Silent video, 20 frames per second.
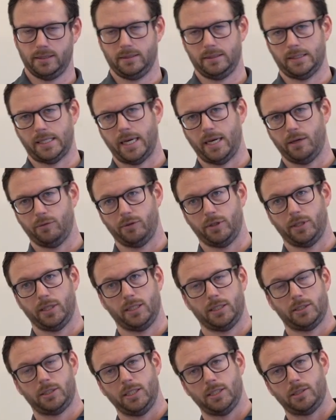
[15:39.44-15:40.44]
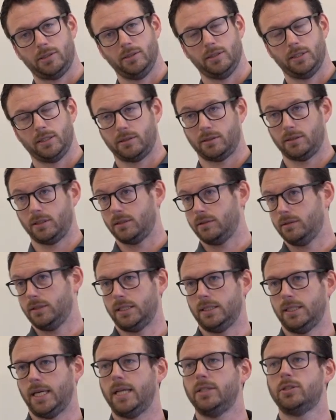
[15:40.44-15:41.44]
have
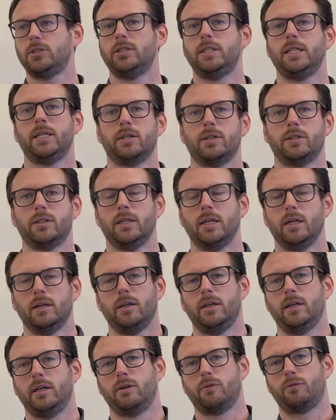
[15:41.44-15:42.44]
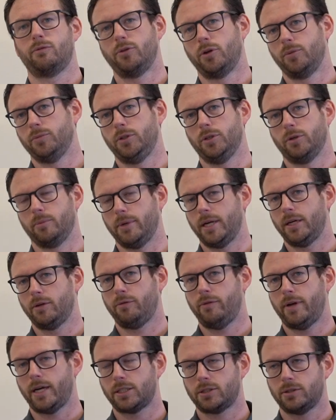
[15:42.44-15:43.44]
an engineer from your
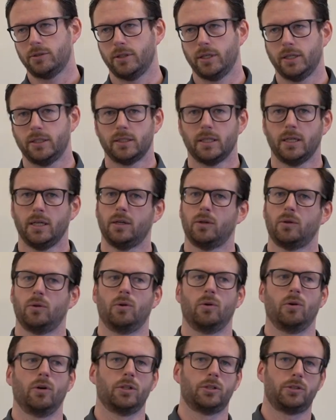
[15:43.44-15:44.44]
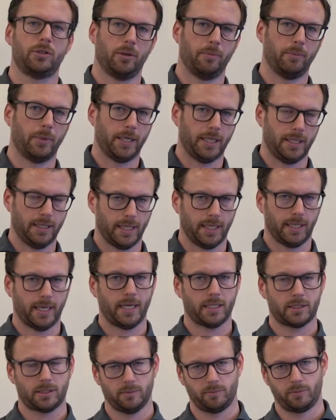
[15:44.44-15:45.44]
manufacturer or somebody that
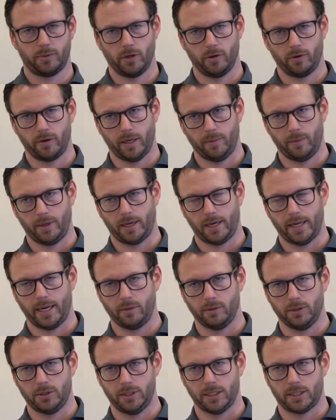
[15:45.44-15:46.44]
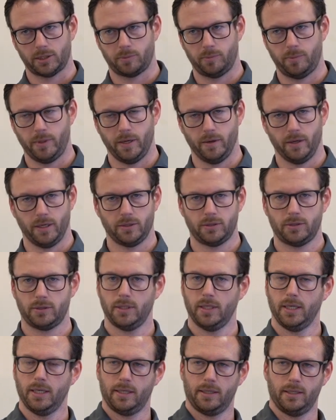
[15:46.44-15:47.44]
has the programming language
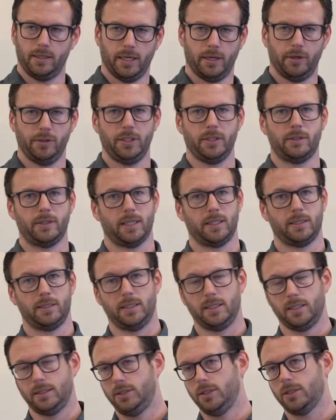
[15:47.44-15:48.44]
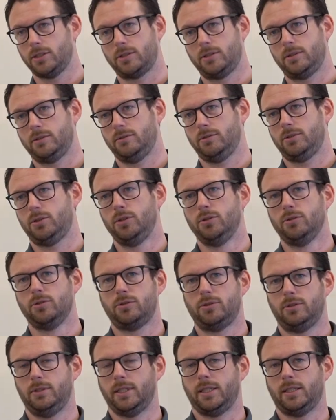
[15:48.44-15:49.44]
experience. No, you can just
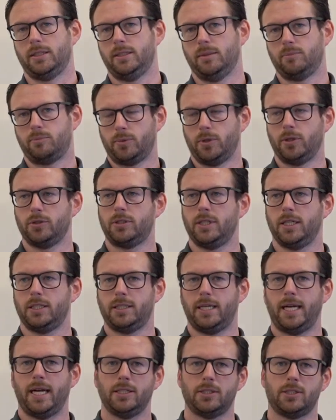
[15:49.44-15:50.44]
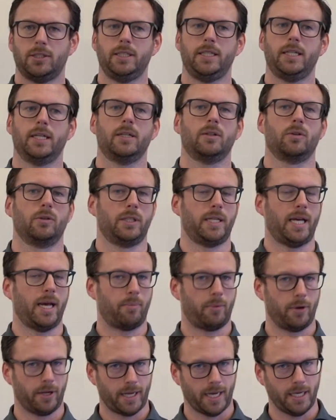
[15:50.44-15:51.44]
choose the process engineer or the
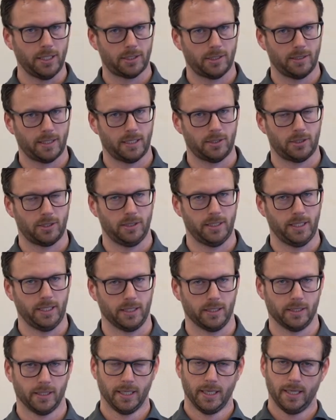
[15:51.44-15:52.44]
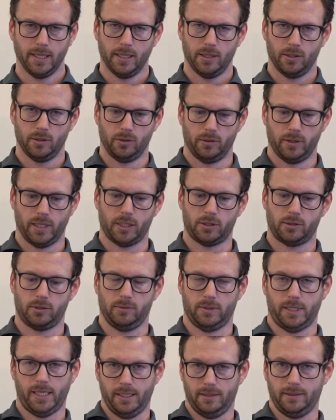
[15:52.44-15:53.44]
application engineer who
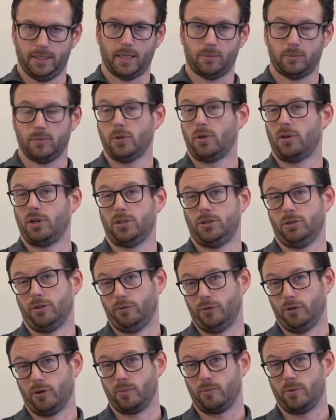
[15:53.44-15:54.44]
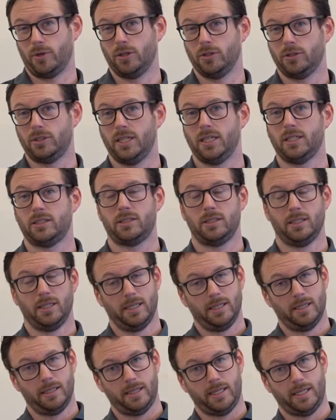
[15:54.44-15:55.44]
has in-depth knowledge of your process
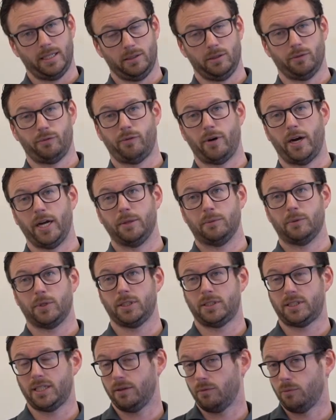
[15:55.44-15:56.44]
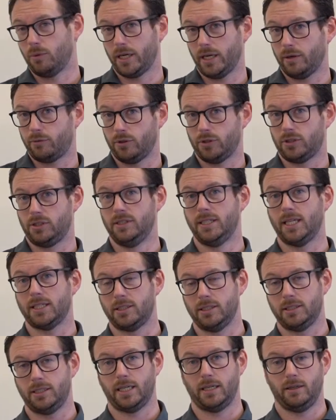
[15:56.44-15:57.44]
and define whatever is
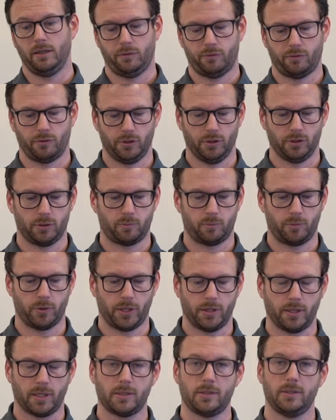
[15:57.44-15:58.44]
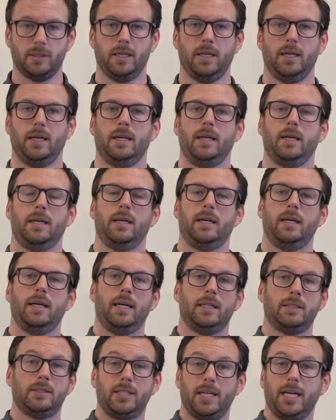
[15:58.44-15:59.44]
necessary for this product.
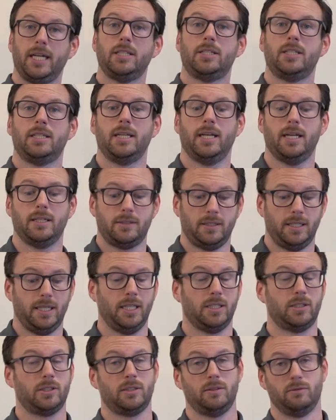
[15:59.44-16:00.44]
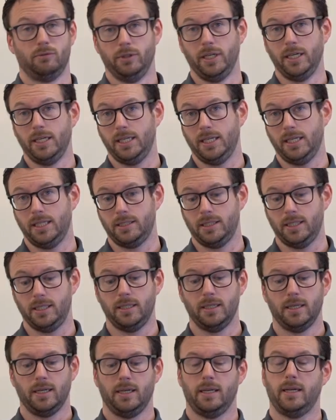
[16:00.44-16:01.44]
And changing it is really
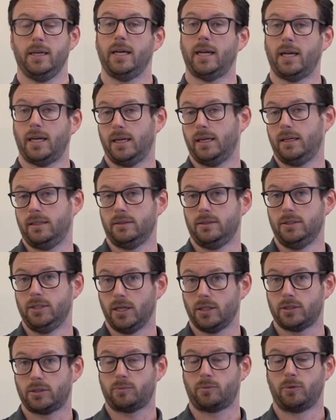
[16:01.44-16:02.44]
easy, thus